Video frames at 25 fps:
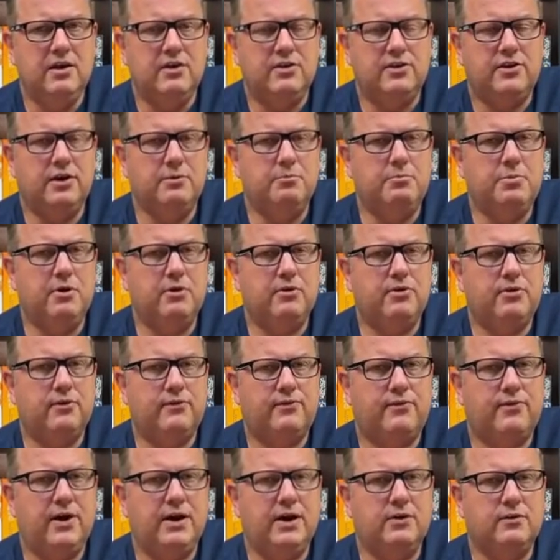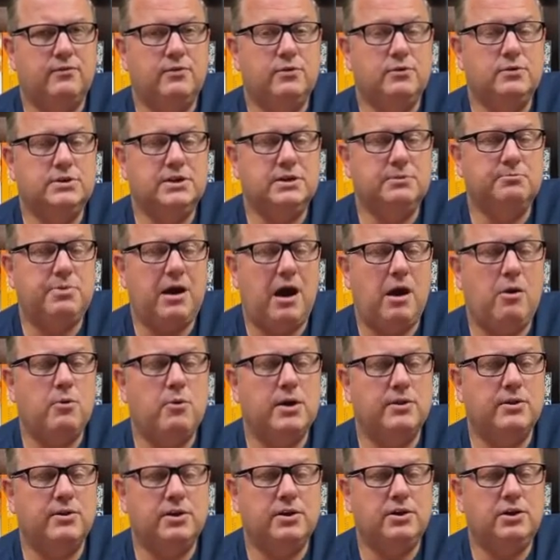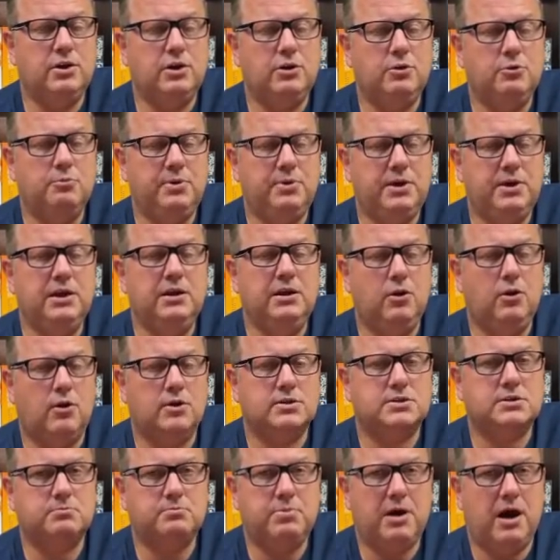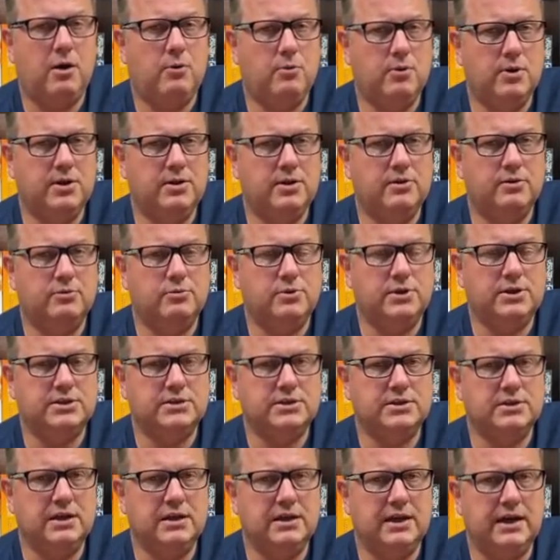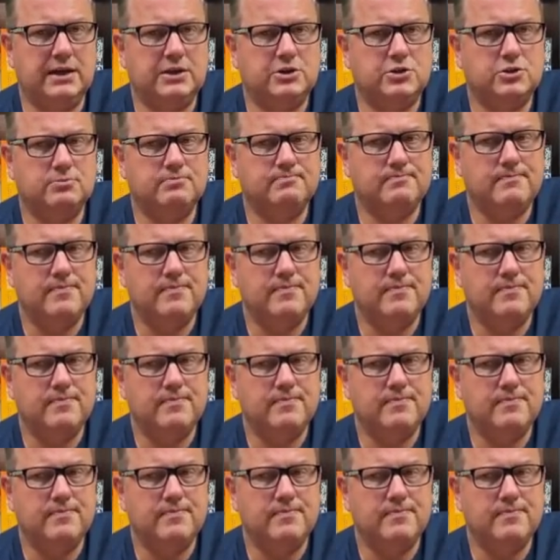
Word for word: They're both afraid of losing power, and the D U P lost power in the recent election.